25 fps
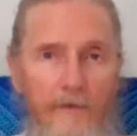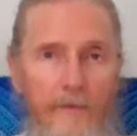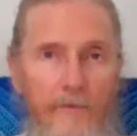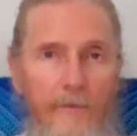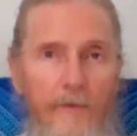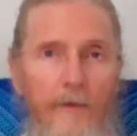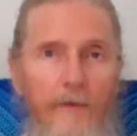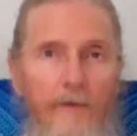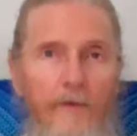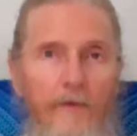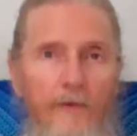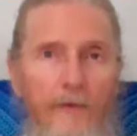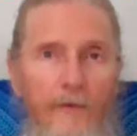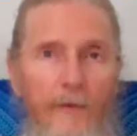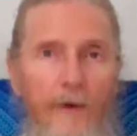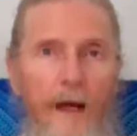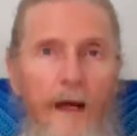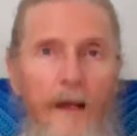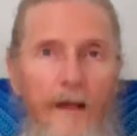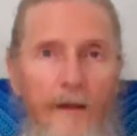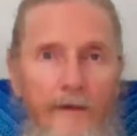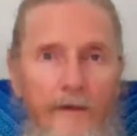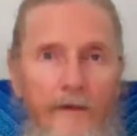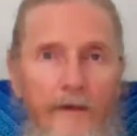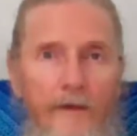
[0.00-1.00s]

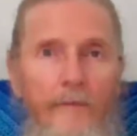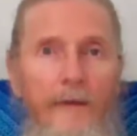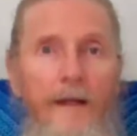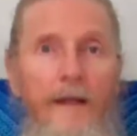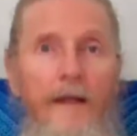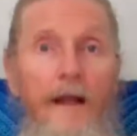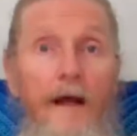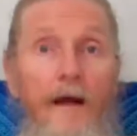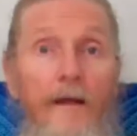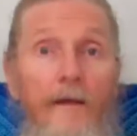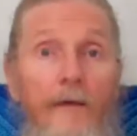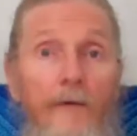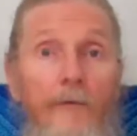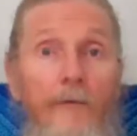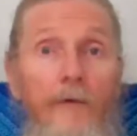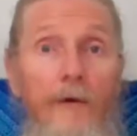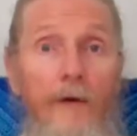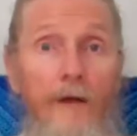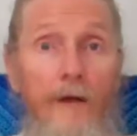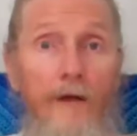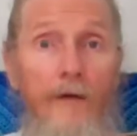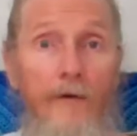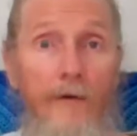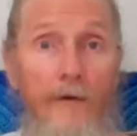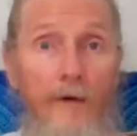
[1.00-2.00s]
spirituality. But now that
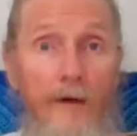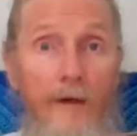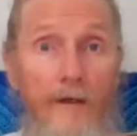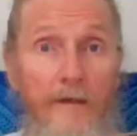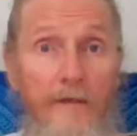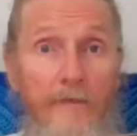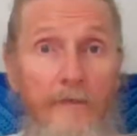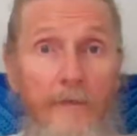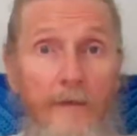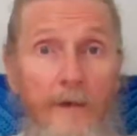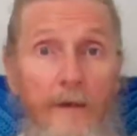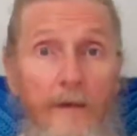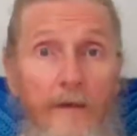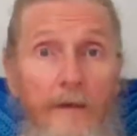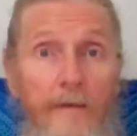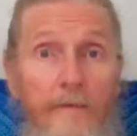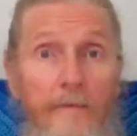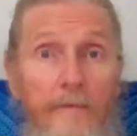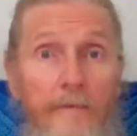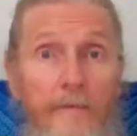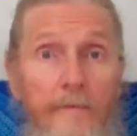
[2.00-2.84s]
we're in Kosmon